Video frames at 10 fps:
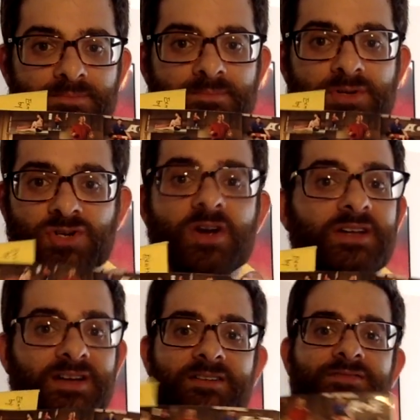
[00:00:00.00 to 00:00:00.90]

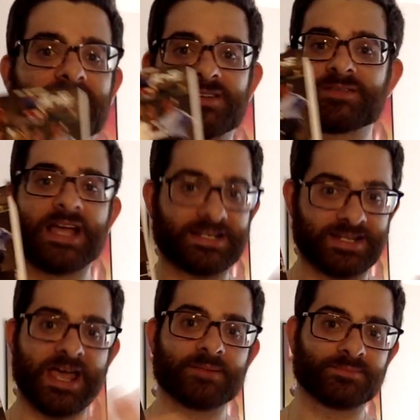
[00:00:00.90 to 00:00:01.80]
Majority of the
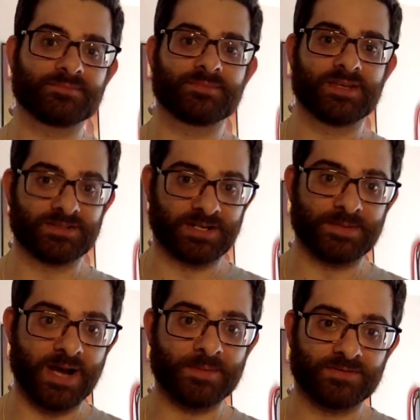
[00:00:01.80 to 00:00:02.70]
exam is going
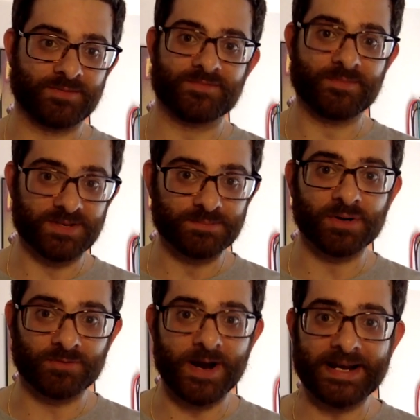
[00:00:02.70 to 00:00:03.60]
to be coming from this
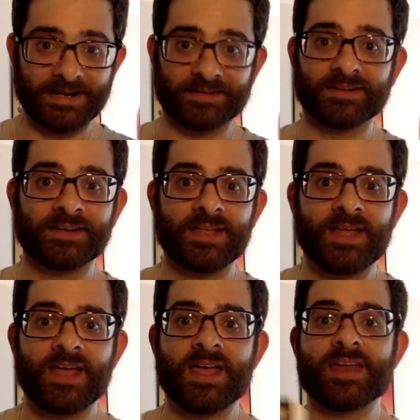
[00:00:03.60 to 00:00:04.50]
book right here.
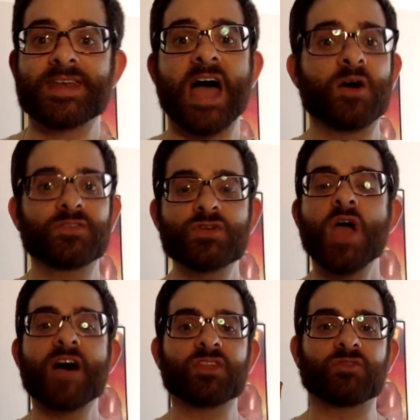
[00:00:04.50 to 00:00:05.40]
Now, if you
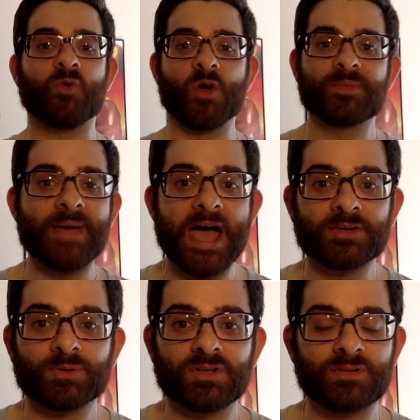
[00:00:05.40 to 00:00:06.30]
have the fourth
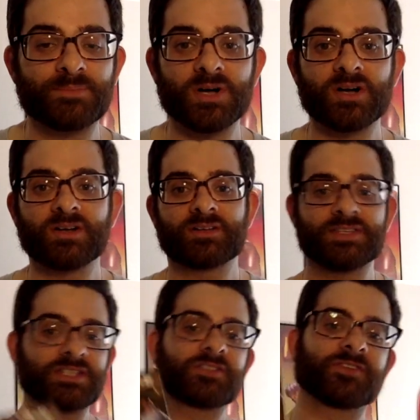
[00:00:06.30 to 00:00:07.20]
manual book,
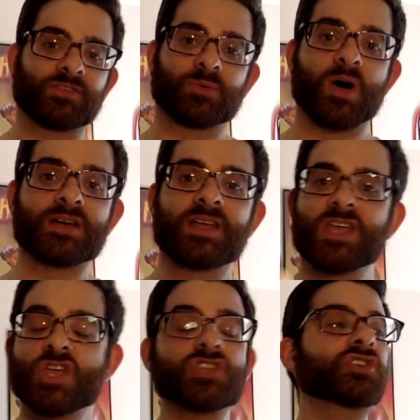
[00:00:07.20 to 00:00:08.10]
this is the fifth one.
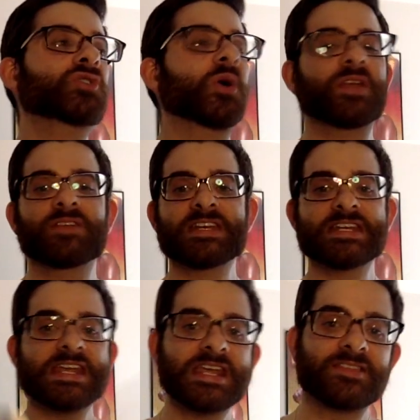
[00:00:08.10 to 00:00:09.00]
You don't even
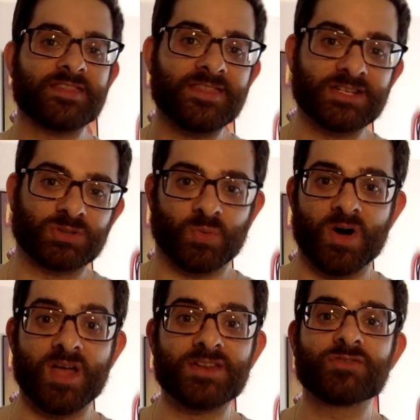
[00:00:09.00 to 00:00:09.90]
need this
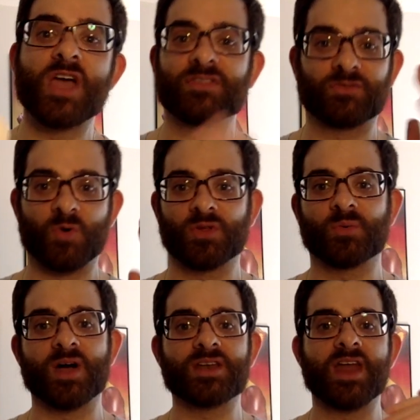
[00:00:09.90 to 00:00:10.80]
one if you had the fourth
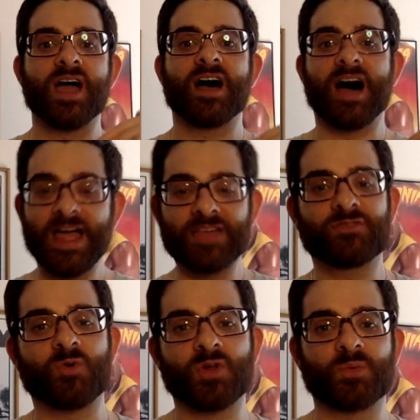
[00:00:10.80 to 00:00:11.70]
one. I had
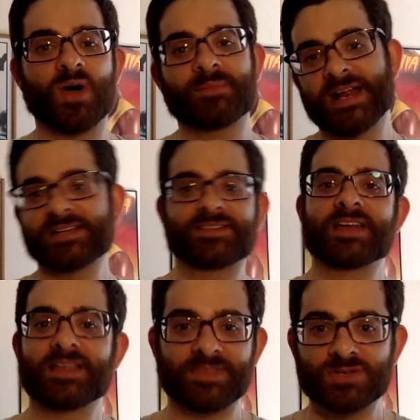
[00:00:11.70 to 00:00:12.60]
the fourth one, but I
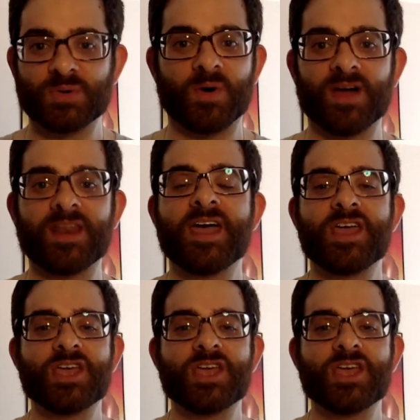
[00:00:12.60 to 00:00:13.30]
decided to get the new one.